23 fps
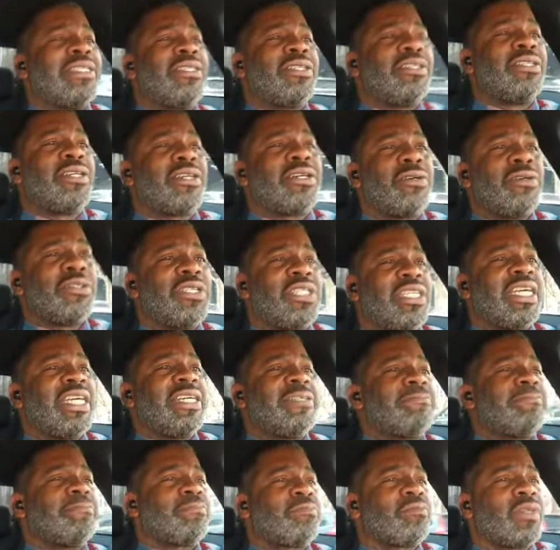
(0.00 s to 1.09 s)
to negotiate.
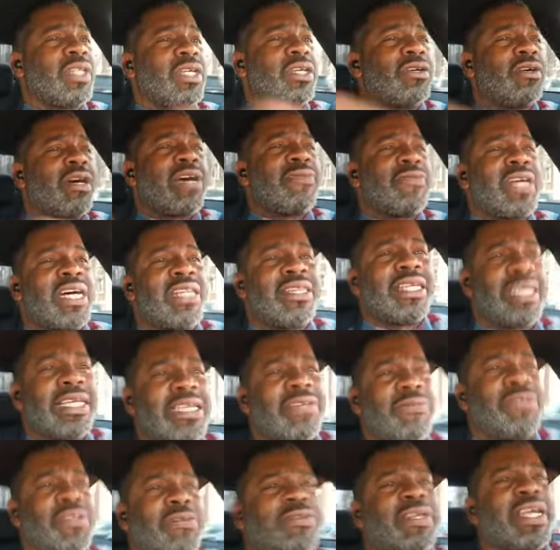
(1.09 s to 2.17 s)
You know, I've got the
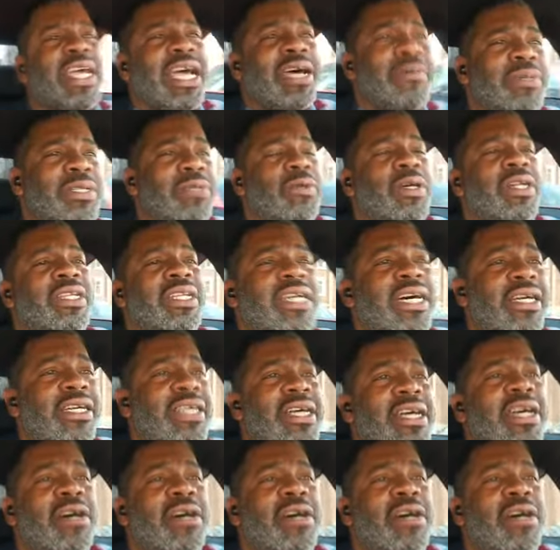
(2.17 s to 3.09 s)
gift of gab and whatnot.